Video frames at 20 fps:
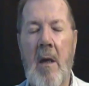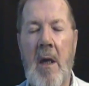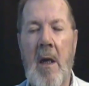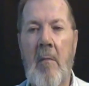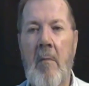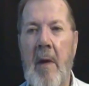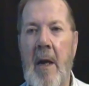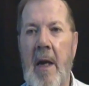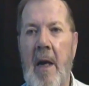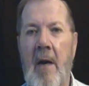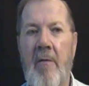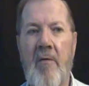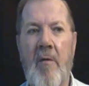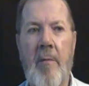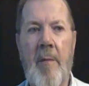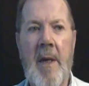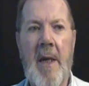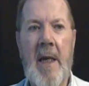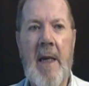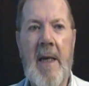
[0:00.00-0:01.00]
It may never
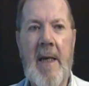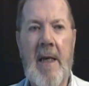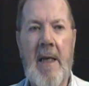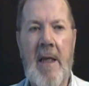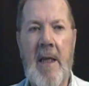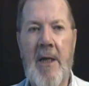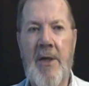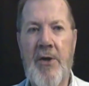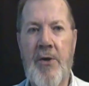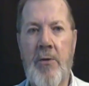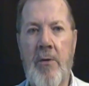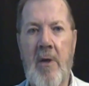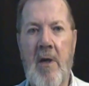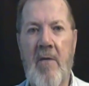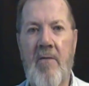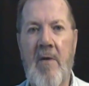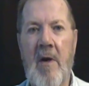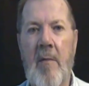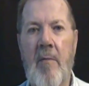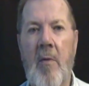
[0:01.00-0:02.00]
be needed that you
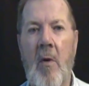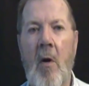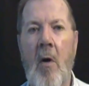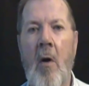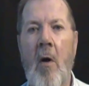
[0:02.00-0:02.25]
give up